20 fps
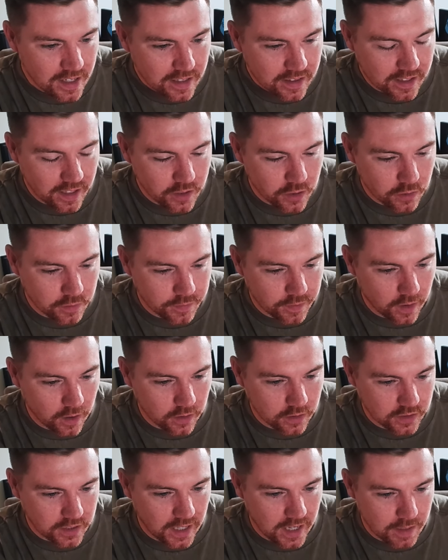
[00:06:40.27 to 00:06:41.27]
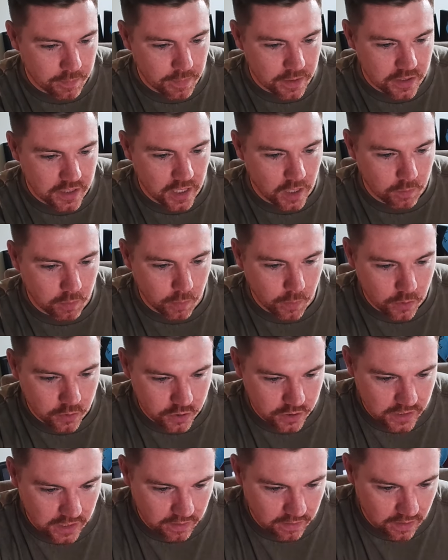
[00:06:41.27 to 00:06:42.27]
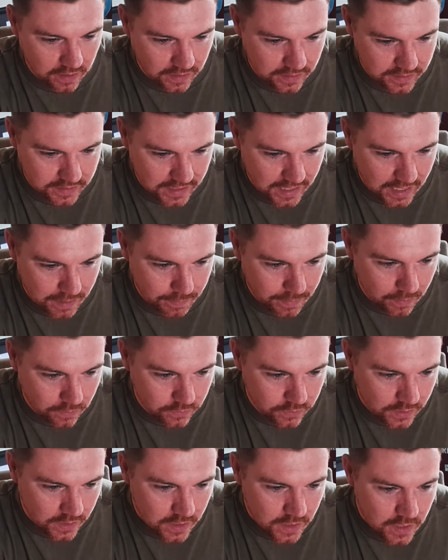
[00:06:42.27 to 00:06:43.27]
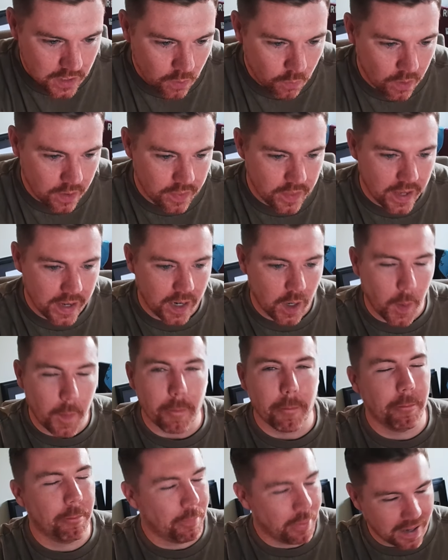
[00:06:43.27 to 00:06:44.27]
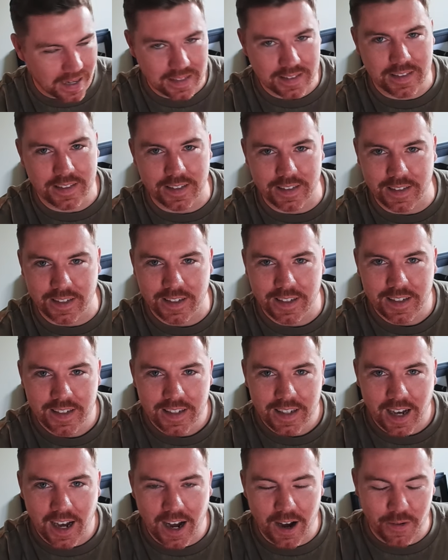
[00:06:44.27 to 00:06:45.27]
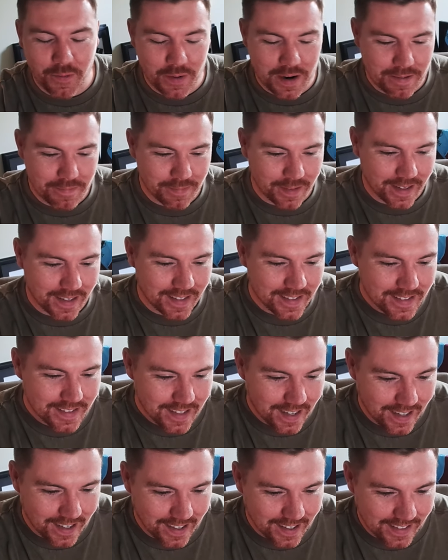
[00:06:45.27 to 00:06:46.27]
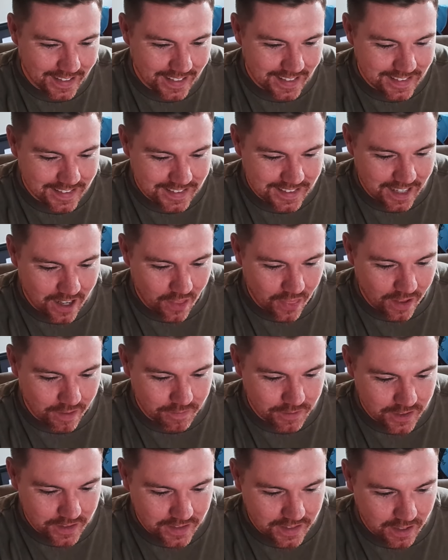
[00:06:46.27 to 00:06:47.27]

Daniel Falk's side missed out promotion now the last time out when they got battered at Wembley against Southampton.